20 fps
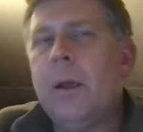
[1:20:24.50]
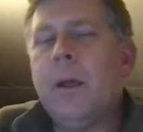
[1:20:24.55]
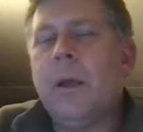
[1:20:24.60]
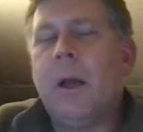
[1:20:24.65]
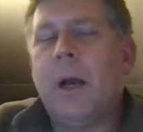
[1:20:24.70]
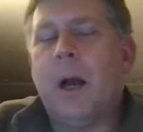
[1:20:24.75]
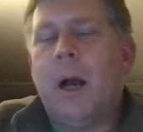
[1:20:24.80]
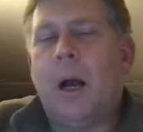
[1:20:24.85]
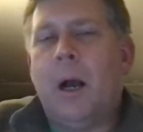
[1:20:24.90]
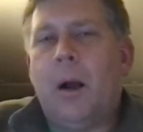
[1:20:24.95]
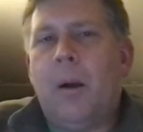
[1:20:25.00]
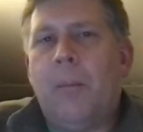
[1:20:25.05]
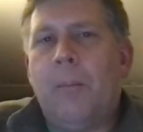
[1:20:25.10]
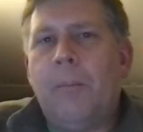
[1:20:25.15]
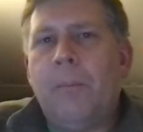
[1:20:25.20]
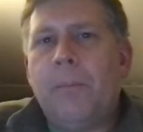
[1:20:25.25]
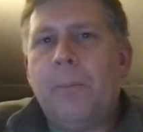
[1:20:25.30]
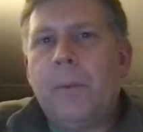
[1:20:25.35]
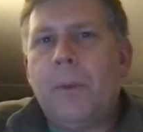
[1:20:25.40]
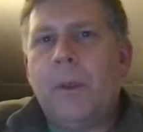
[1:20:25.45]

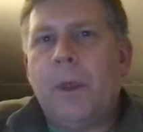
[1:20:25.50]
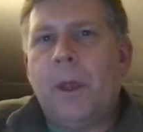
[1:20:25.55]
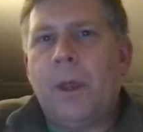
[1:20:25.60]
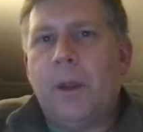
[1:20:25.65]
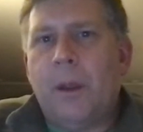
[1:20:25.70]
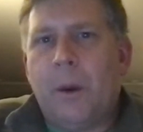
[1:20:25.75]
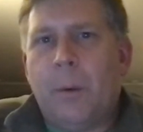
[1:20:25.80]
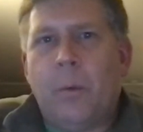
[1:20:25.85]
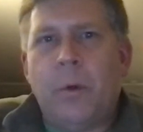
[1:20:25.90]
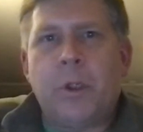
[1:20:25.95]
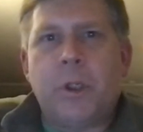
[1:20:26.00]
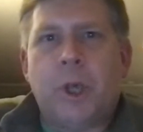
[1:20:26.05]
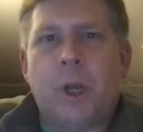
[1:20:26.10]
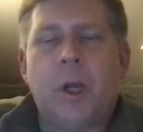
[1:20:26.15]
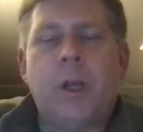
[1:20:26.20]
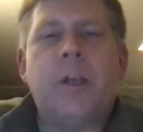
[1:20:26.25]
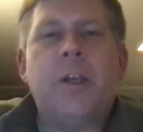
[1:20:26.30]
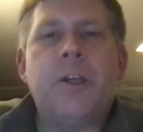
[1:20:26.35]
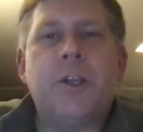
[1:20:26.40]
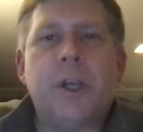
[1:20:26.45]
that was going to
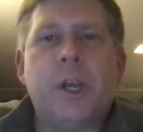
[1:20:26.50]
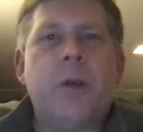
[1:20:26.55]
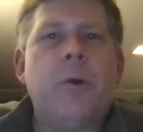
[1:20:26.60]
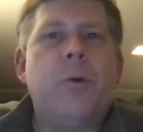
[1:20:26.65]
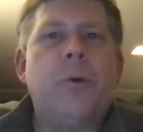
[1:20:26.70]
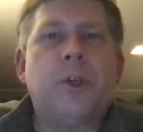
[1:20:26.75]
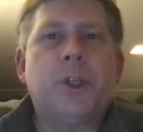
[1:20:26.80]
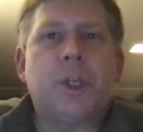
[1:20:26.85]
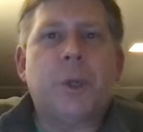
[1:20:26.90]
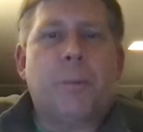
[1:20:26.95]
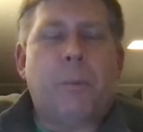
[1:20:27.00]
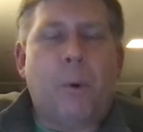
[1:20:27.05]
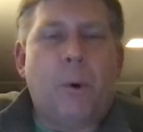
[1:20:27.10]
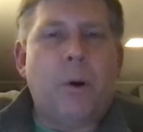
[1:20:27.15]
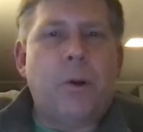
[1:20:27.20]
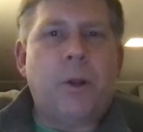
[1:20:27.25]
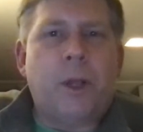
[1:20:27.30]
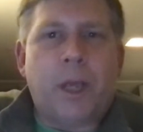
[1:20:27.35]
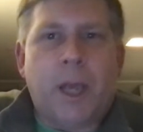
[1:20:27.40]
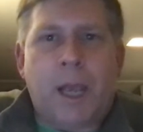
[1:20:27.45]
continue to
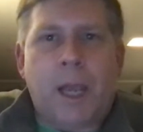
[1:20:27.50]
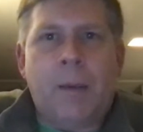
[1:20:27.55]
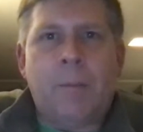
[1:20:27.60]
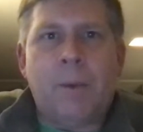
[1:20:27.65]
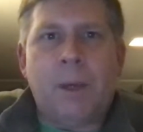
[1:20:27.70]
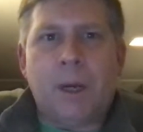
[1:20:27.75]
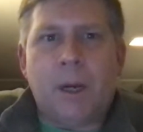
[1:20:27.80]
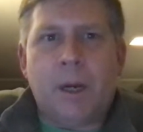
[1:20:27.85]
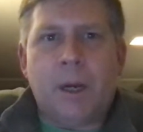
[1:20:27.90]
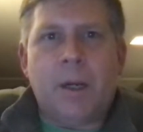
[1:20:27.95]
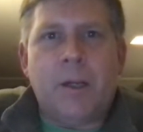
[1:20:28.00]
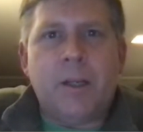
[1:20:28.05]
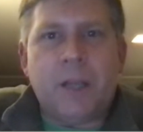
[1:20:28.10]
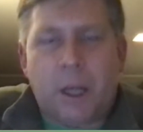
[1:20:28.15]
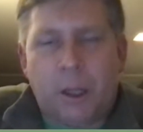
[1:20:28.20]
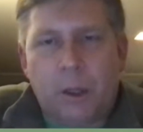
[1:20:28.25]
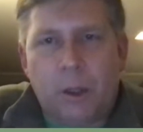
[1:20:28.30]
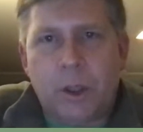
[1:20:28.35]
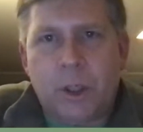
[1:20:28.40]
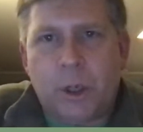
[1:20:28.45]
support the game in an
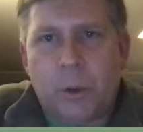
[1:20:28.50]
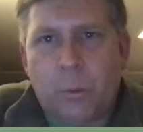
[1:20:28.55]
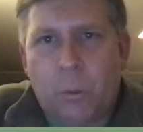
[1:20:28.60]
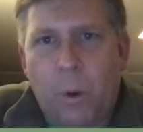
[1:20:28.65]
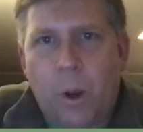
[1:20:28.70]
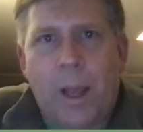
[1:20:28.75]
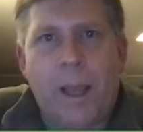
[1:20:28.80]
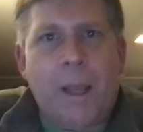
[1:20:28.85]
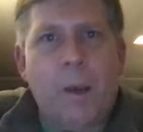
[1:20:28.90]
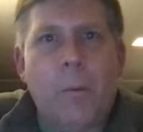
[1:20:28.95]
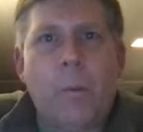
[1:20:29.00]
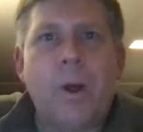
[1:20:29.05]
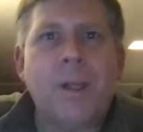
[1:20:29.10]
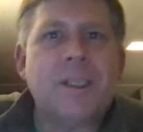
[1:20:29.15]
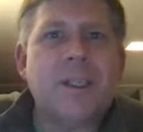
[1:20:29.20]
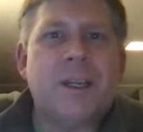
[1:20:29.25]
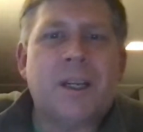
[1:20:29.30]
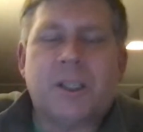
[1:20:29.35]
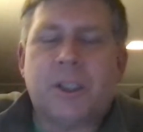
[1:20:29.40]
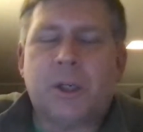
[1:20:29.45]
intelligent way. It
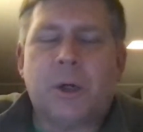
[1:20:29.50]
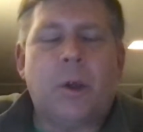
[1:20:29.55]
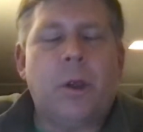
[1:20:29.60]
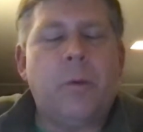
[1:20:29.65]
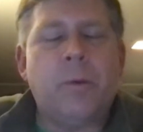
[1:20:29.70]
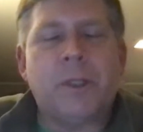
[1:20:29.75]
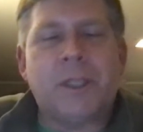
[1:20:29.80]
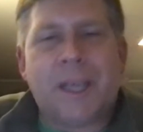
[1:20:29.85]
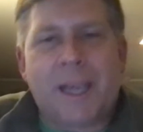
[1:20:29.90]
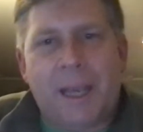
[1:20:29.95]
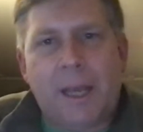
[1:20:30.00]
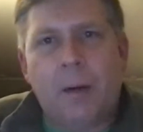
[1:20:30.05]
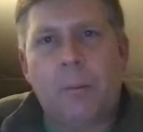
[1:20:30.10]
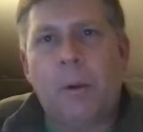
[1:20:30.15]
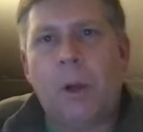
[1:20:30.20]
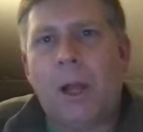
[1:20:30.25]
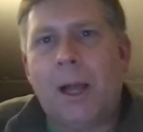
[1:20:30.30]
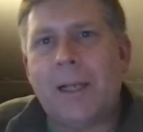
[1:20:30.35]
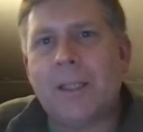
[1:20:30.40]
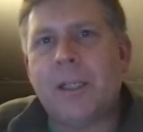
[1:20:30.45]
wasn't necessarily it was
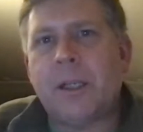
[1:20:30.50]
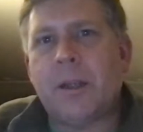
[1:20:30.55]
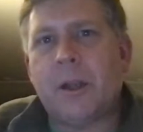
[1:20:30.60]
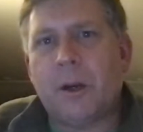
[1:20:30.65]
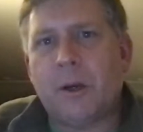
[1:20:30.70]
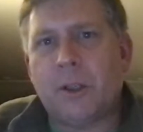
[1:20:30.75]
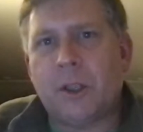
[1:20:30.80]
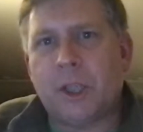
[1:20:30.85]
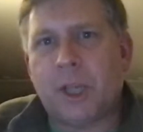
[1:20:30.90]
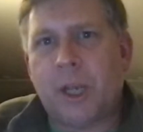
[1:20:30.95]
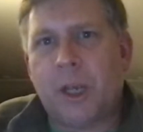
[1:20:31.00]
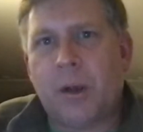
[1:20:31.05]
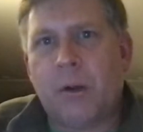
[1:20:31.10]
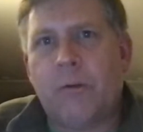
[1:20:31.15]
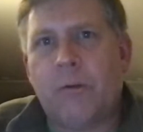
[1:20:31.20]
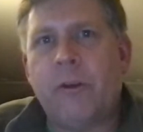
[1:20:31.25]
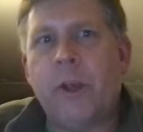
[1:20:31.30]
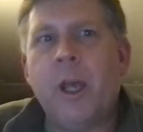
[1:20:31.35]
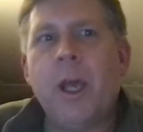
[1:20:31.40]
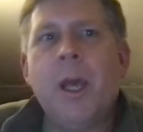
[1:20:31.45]
cannibalizing their
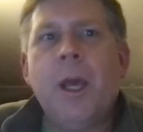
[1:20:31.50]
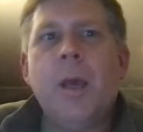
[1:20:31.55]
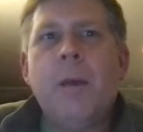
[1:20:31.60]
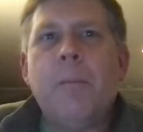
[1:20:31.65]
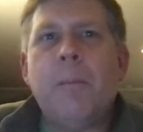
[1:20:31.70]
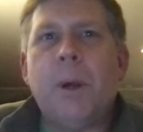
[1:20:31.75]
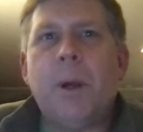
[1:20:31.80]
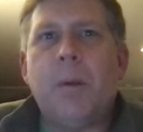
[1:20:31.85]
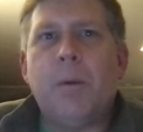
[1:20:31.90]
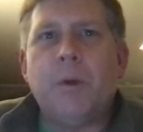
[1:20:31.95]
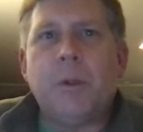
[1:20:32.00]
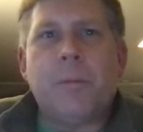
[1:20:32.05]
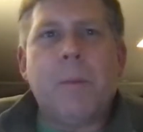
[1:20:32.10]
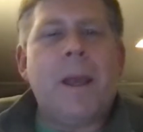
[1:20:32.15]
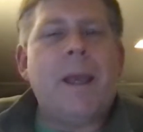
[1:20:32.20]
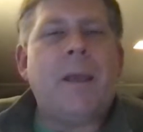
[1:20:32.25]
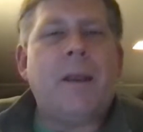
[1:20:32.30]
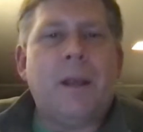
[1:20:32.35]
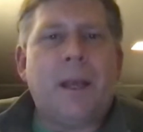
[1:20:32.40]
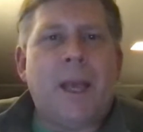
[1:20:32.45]
sales, but it was
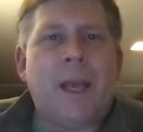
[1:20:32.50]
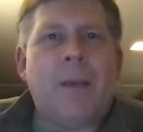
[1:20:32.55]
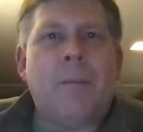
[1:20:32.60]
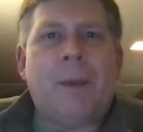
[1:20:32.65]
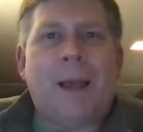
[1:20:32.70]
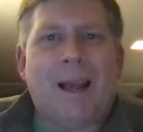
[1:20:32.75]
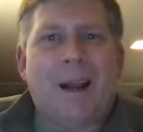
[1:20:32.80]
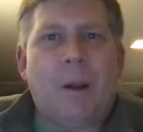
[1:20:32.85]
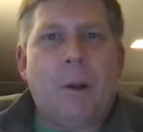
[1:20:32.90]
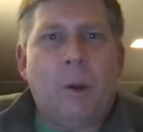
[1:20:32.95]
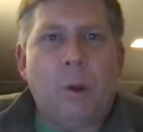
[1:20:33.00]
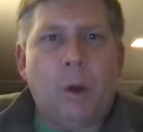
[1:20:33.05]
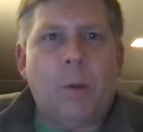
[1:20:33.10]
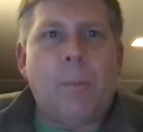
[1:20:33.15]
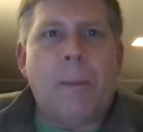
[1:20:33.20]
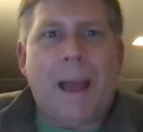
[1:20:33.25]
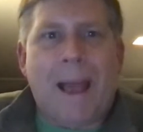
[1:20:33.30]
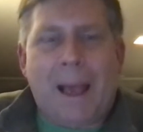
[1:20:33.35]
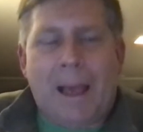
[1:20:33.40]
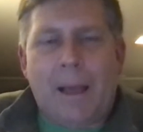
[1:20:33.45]
making the game kind of look
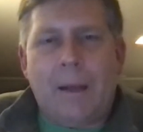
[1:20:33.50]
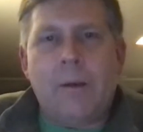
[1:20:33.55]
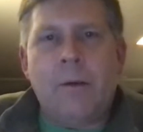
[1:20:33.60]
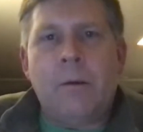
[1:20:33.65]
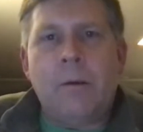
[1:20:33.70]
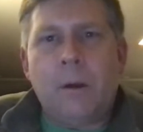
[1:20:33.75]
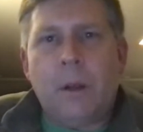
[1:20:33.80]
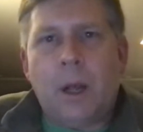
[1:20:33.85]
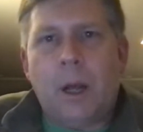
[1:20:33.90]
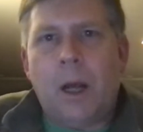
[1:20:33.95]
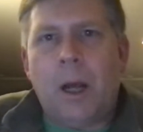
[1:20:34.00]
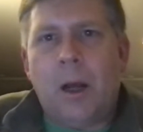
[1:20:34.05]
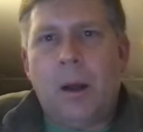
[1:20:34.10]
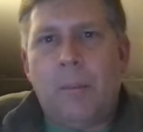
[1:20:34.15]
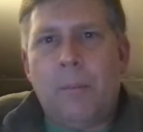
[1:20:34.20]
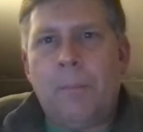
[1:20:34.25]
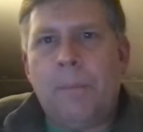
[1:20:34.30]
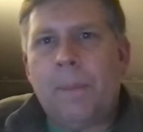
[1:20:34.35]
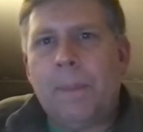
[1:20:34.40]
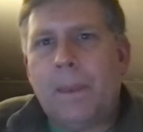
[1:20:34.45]
bad.
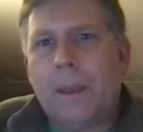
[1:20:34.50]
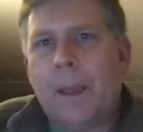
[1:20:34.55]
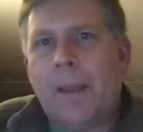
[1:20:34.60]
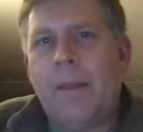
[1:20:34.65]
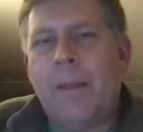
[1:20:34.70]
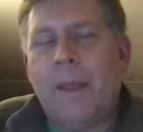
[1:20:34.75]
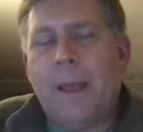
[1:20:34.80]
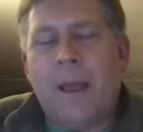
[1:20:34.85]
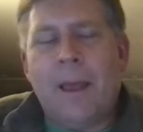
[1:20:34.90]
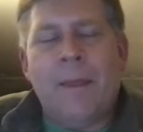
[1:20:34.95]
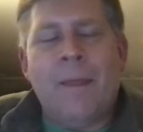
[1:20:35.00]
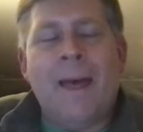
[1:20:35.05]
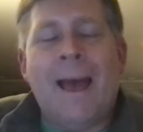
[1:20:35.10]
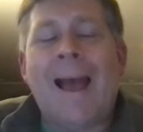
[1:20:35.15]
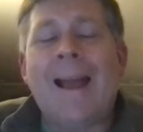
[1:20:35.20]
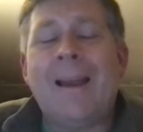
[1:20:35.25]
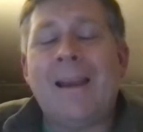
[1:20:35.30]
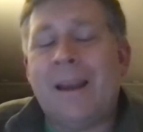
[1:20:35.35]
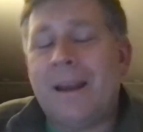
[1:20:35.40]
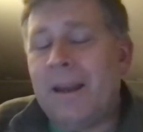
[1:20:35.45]
And
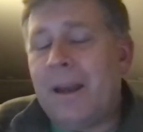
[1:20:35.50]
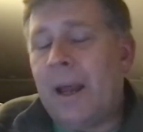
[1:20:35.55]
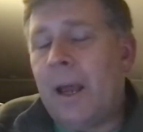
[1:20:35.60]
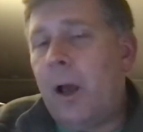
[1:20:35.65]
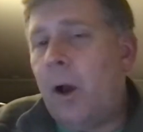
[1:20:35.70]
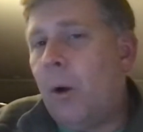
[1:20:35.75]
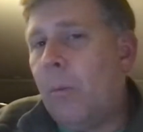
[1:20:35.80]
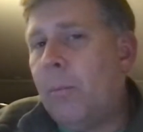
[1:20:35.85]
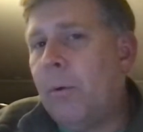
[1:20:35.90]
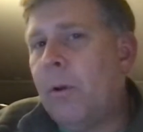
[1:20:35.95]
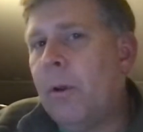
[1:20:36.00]
that didn't help.